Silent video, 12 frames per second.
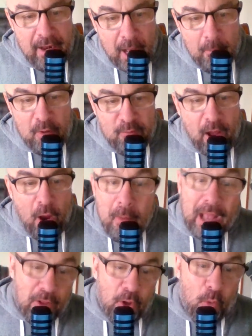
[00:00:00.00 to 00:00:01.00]
And I'm going to file
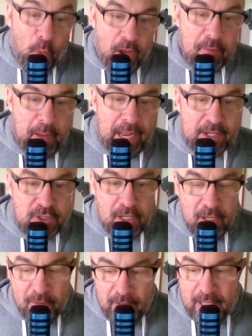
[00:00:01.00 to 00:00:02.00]
my little one page
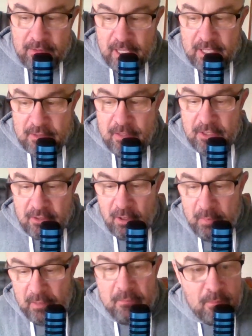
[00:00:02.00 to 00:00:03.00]
that's going to be,